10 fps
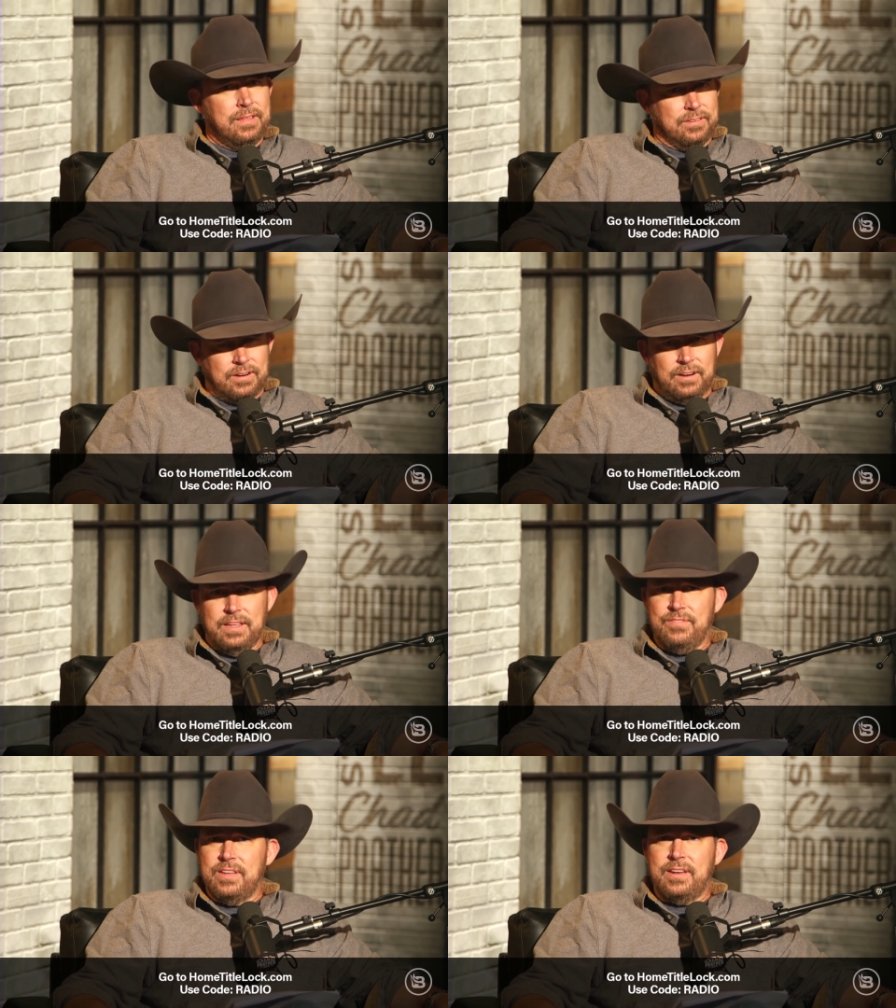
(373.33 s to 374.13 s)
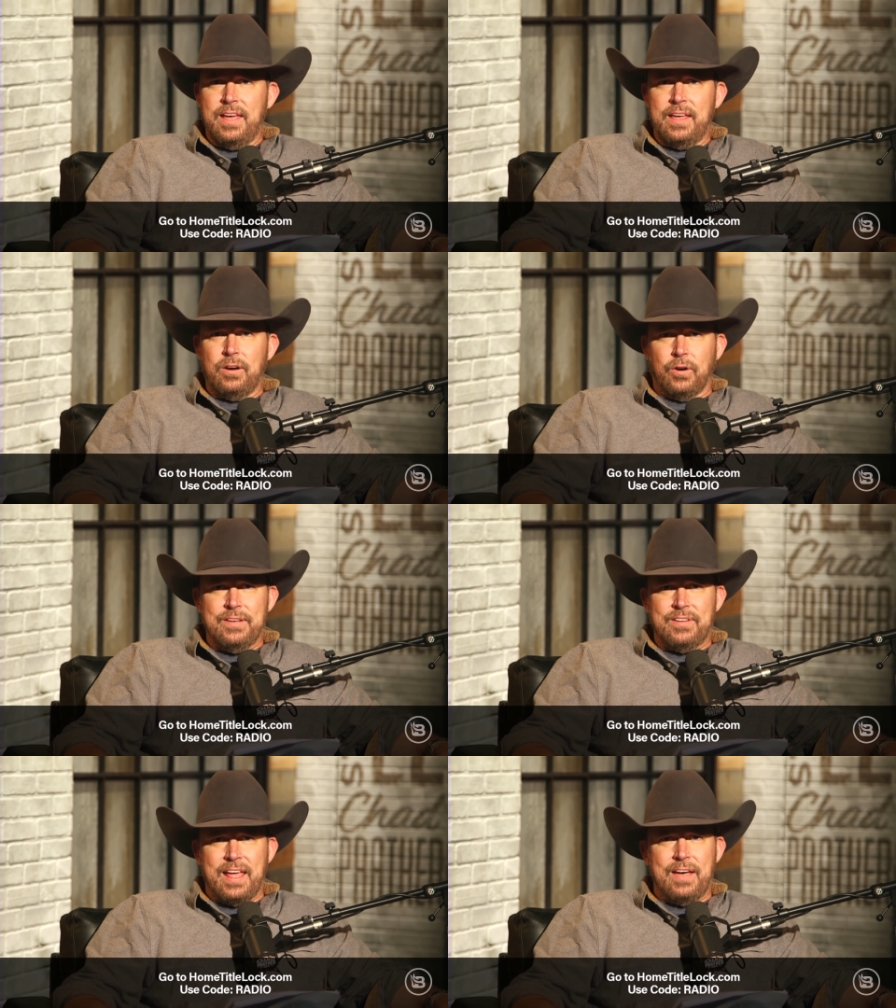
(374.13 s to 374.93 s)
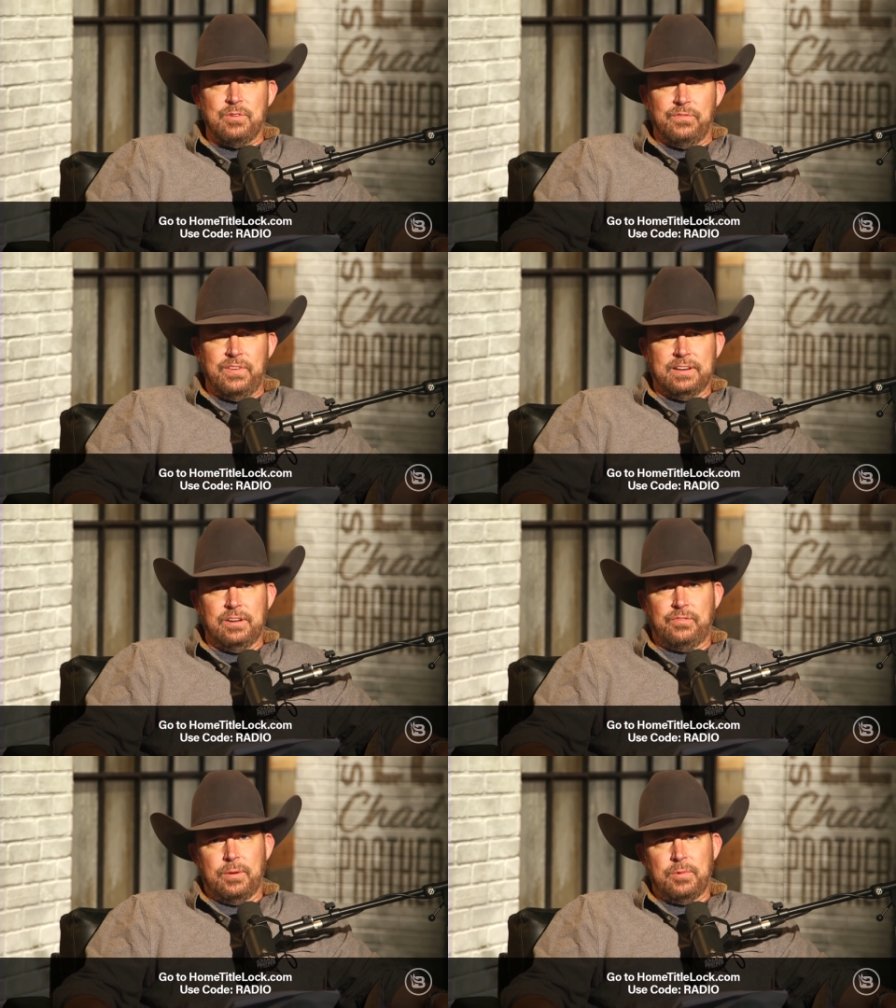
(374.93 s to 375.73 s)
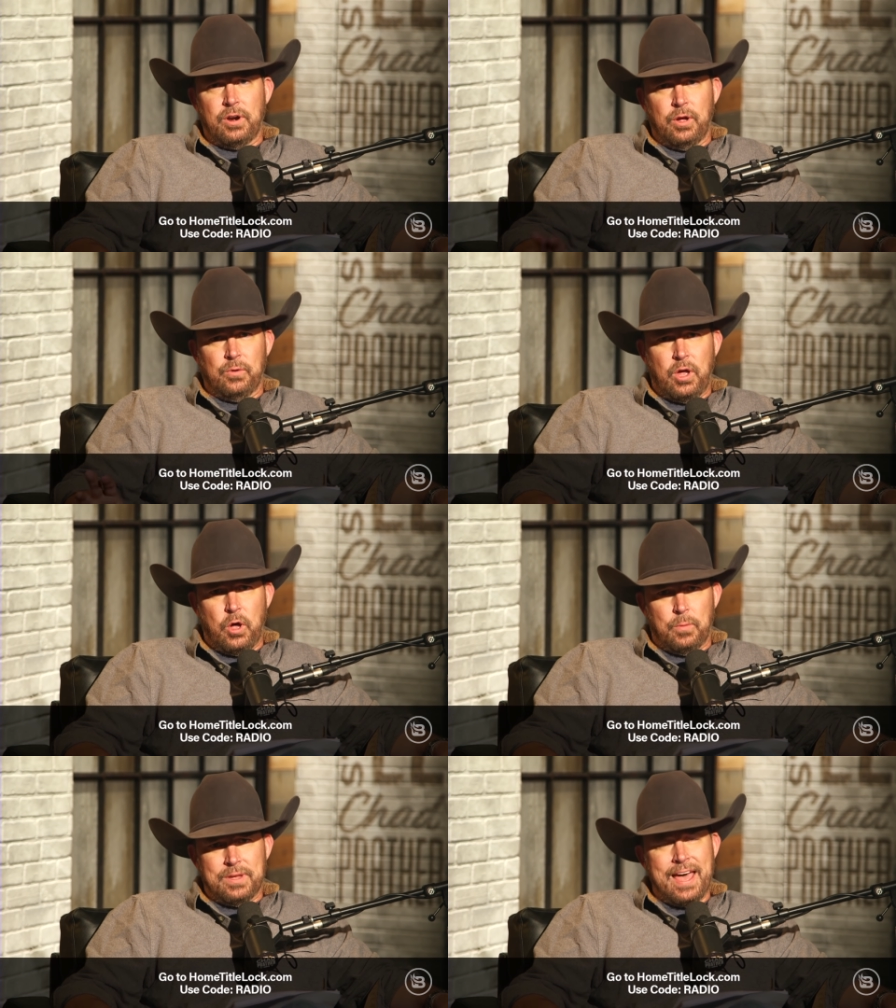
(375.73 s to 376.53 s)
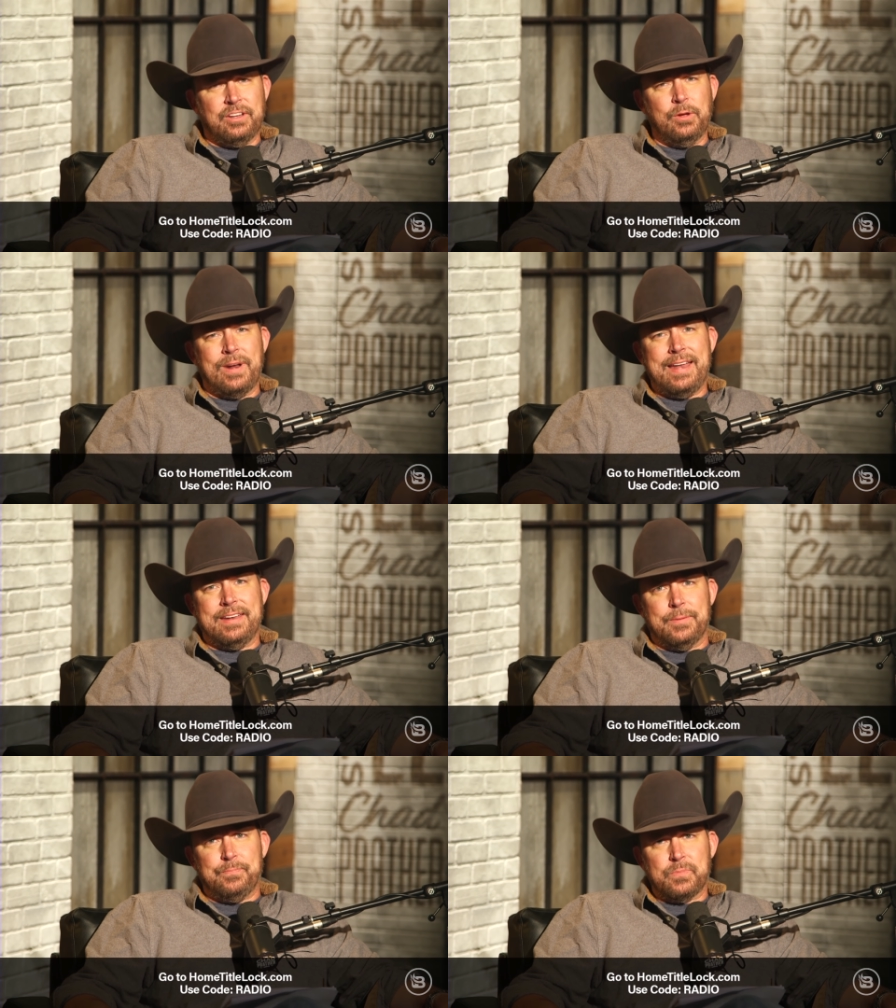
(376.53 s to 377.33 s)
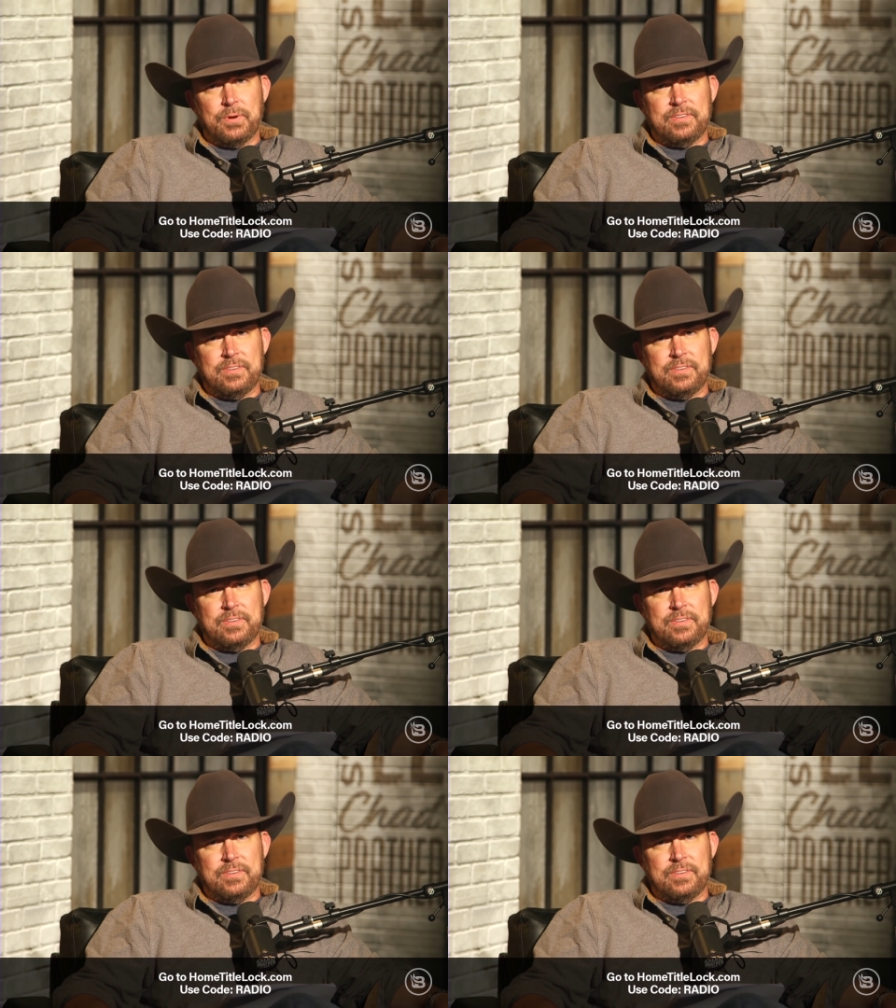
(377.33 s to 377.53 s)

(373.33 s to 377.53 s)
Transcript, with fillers: He's going to leave you in debt or even have you evicted from your own home. You got to do what I did.